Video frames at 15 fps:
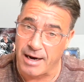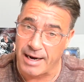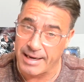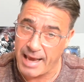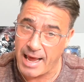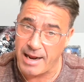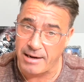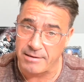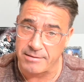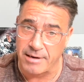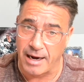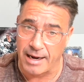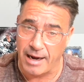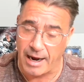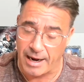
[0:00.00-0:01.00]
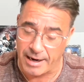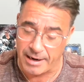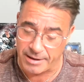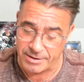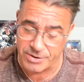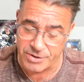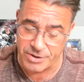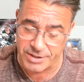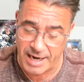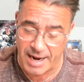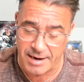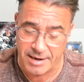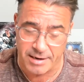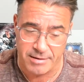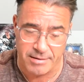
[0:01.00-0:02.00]
I get it. I
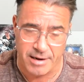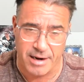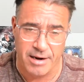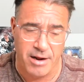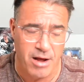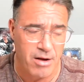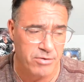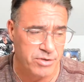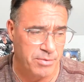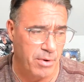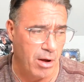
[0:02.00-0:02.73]
understand it. I know.